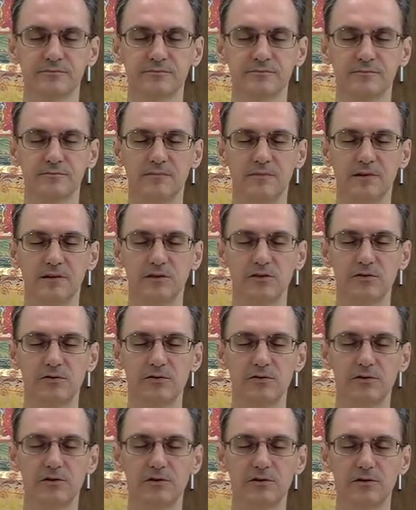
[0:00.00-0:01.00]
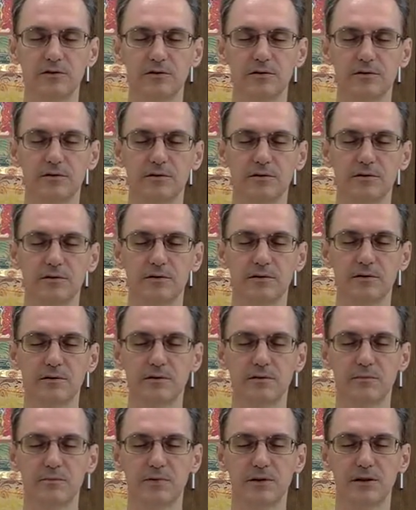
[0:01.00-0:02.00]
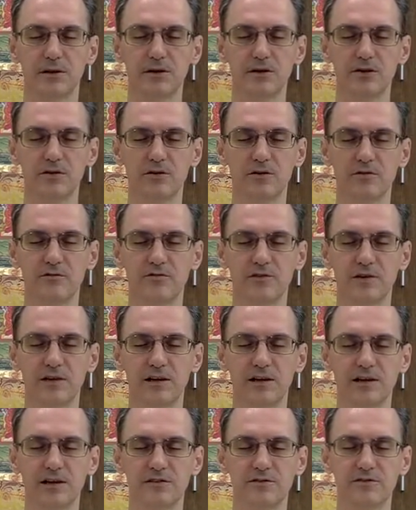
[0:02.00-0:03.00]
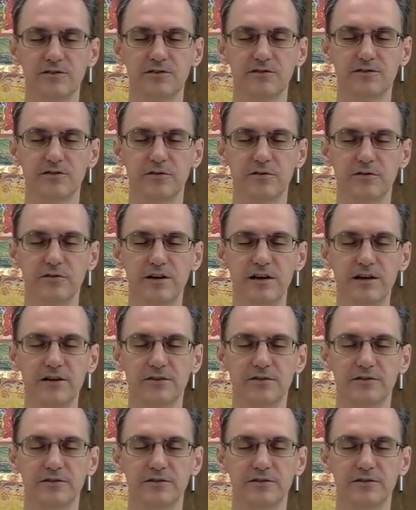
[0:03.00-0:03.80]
Make sure your position of your legs is correct.